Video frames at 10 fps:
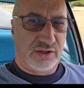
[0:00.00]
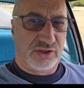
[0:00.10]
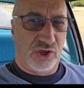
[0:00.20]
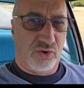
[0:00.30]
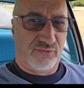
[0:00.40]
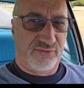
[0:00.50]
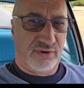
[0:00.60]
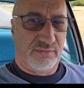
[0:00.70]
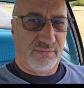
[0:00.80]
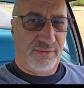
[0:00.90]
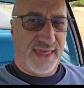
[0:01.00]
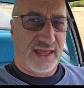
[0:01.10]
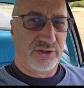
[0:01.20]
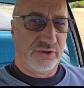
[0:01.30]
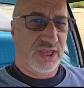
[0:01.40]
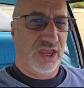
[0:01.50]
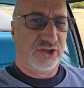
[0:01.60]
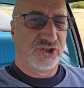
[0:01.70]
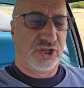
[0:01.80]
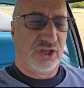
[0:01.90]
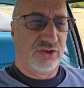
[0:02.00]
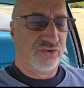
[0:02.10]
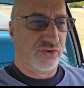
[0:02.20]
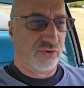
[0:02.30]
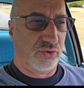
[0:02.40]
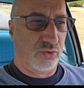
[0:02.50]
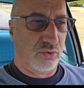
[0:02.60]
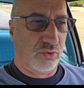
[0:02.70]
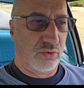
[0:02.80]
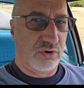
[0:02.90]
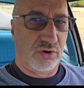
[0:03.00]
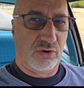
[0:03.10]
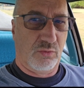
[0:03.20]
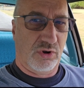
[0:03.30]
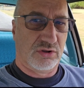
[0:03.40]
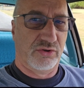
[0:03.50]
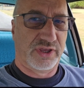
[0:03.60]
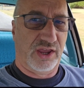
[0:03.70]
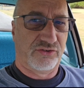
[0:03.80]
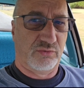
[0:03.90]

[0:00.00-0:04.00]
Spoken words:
go from that location to her work location,